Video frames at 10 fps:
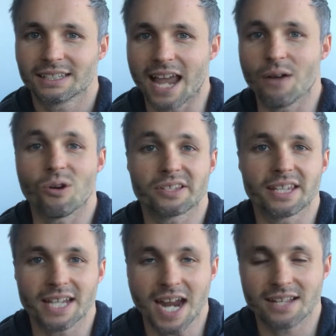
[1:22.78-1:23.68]
that
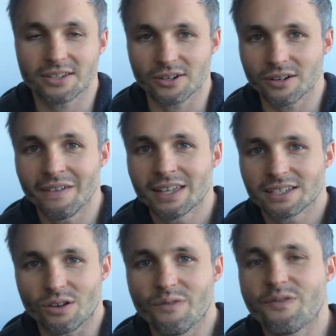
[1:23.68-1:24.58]
wasn't the answer.
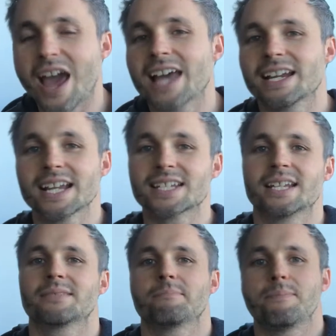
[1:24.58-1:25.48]
So fat
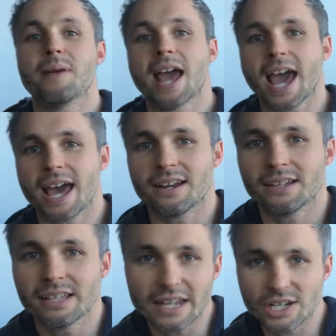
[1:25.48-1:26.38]
isn't bad.